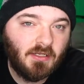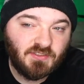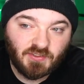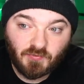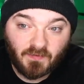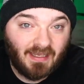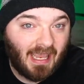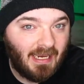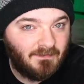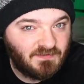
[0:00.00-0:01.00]
to the
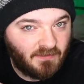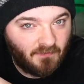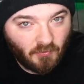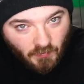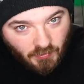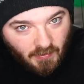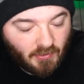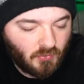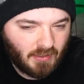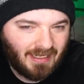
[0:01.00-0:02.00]
caves of Haroon
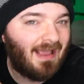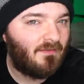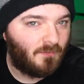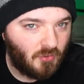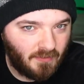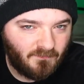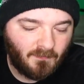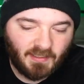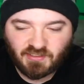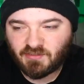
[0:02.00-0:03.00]
in order to gather more
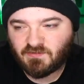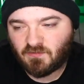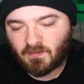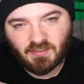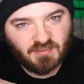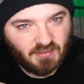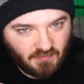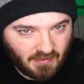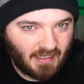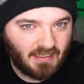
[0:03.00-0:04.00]
information to reach
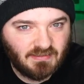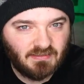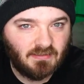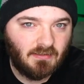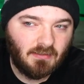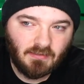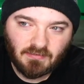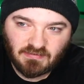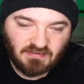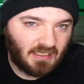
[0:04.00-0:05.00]
the next
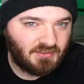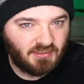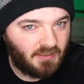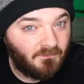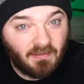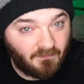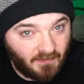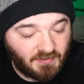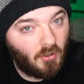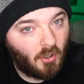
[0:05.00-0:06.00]
section of the
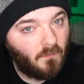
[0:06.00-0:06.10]
adventure.